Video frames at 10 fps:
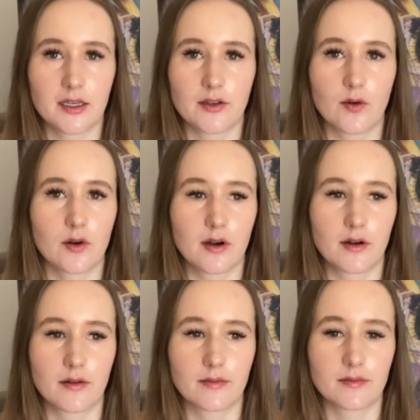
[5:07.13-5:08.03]
you're
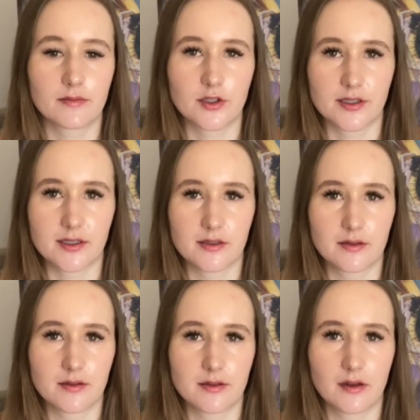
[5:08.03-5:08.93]
just
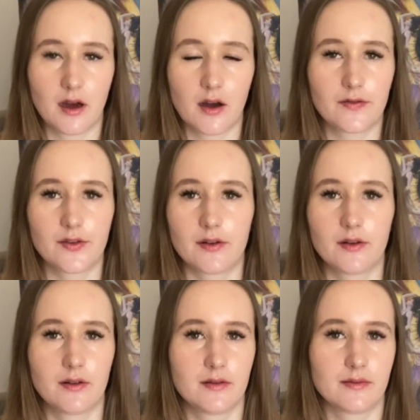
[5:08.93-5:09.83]

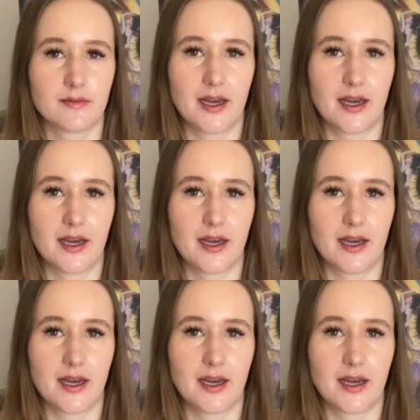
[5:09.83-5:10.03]
awful